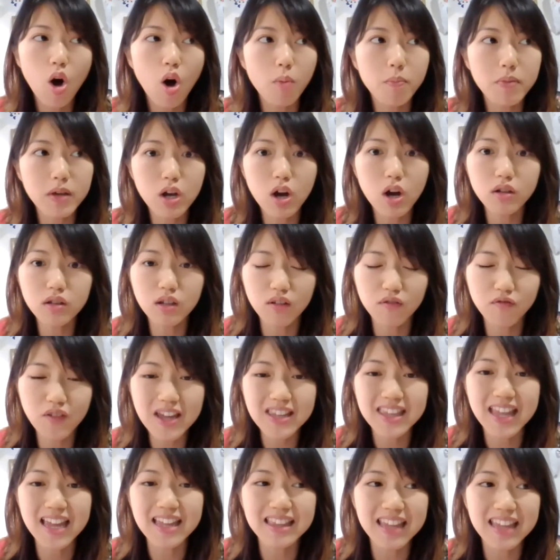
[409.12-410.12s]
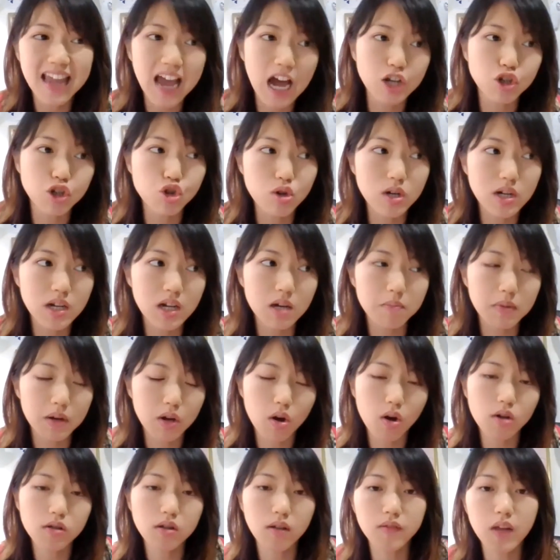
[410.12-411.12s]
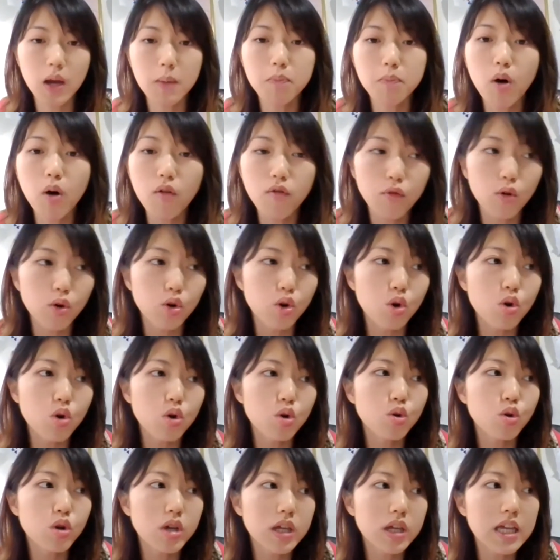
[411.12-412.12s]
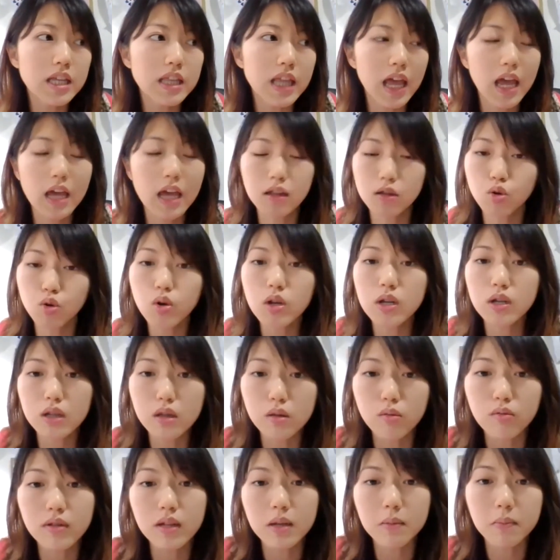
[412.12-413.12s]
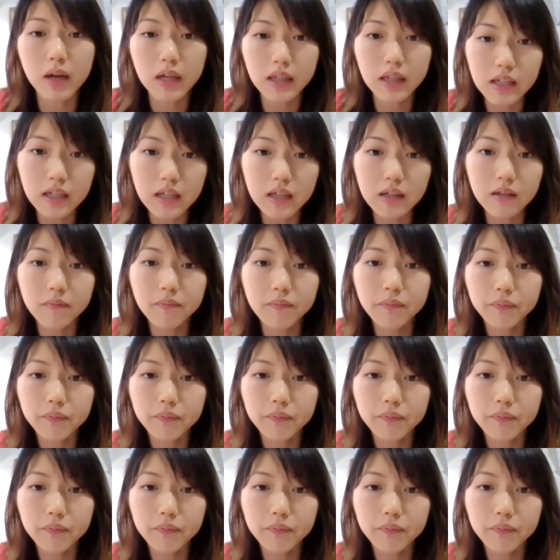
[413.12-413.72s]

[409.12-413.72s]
or because of the fact that they are triggered because of their portfolio looking that as though it's losing money.